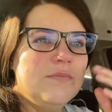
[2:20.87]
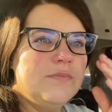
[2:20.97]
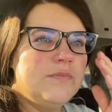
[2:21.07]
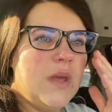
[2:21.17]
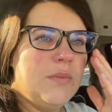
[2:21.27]

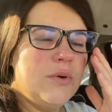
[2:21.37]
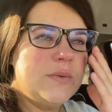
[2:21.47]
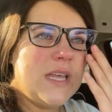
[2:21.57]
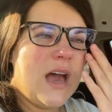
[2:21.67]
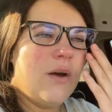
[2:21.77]
my
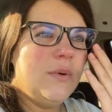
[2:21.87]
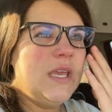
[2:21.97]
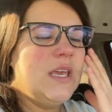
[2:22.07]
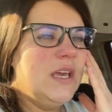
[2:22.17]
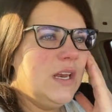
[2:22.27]
poop's
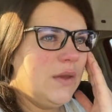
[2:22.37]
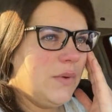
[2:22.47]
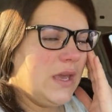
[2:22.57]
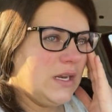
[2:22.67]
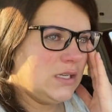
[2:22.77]
owie. And I
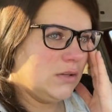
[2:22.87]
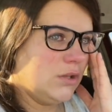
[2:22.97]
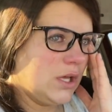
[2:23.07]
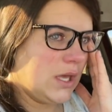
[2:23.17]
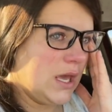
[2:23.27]
went in to
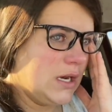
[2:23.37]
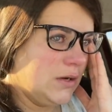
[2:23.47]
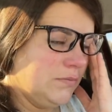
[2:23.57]
look and